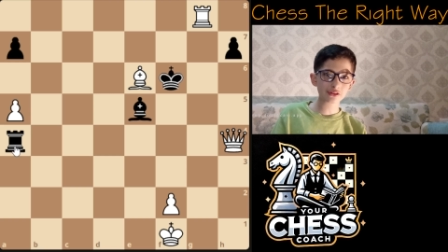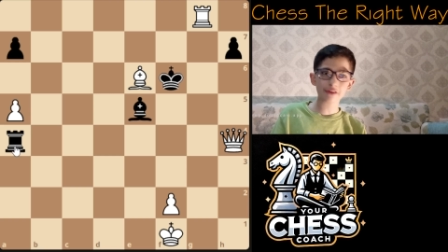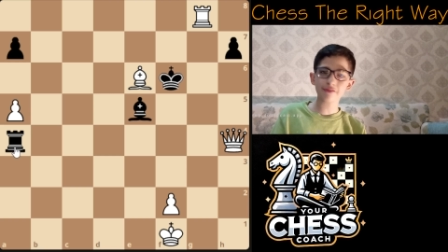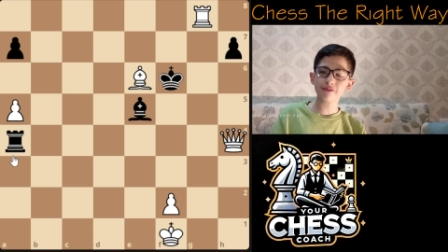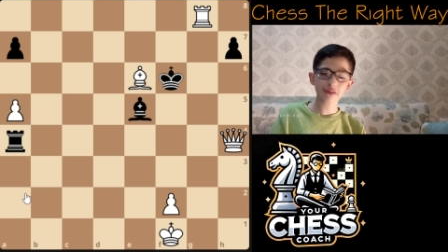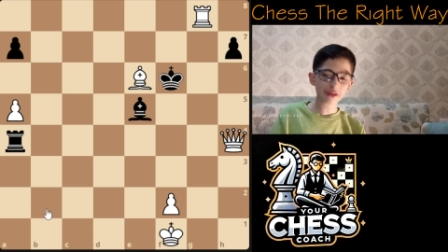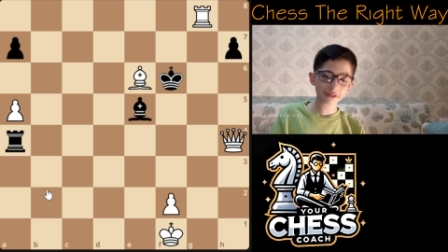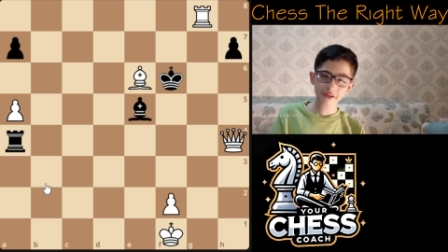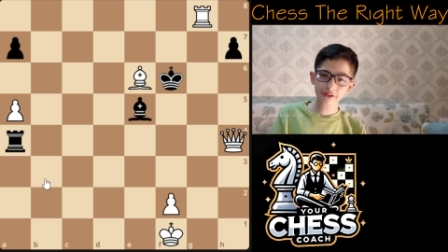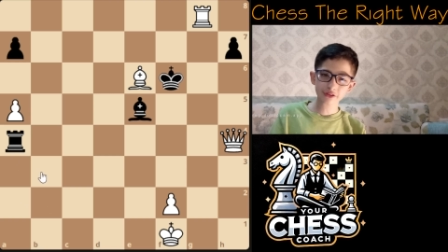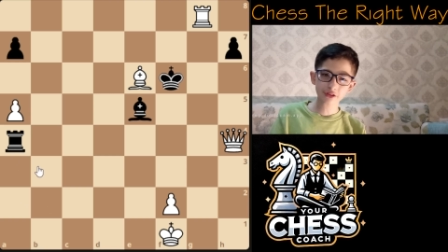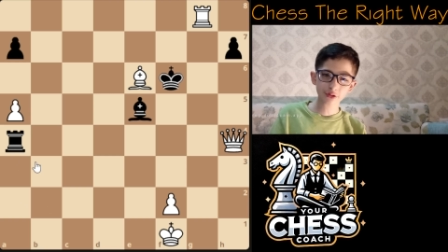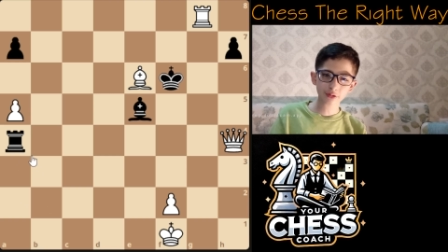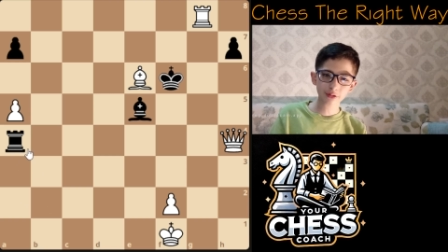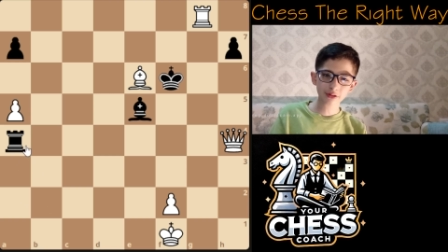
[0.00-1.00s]
you have nothing to
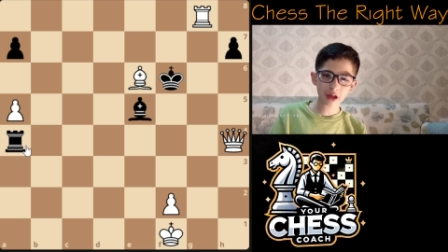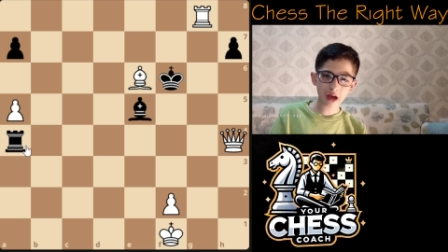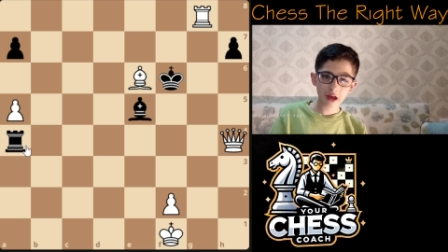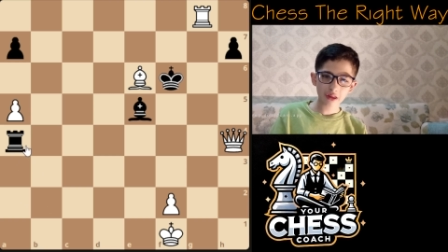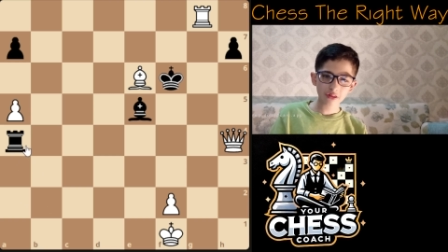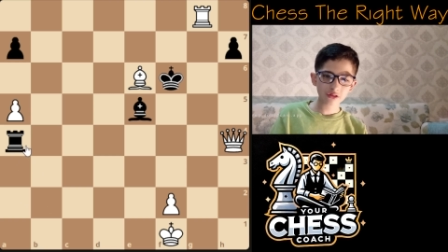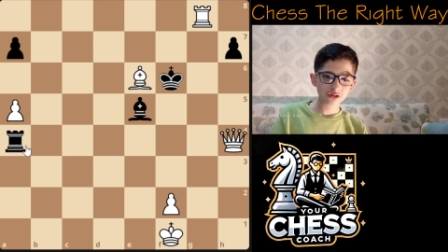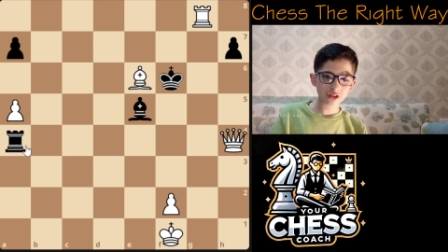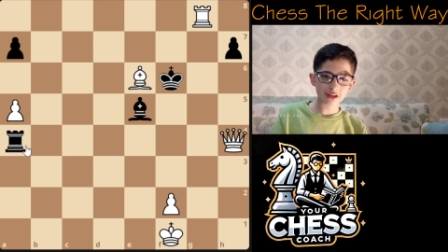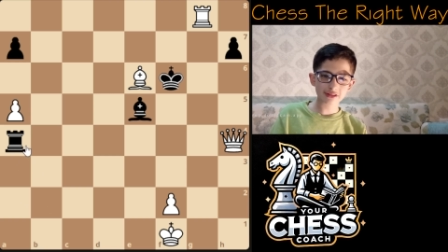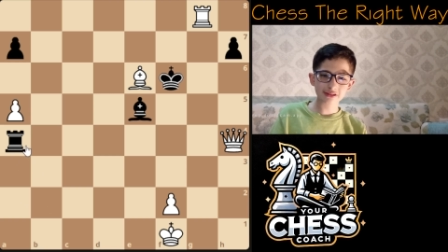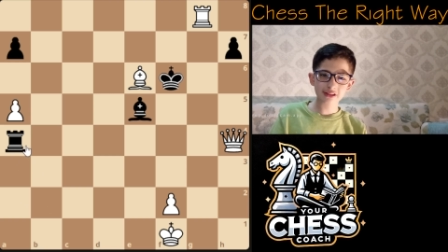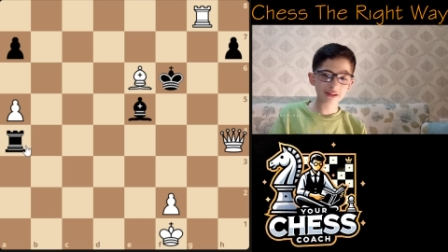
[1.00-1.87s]
do with chess.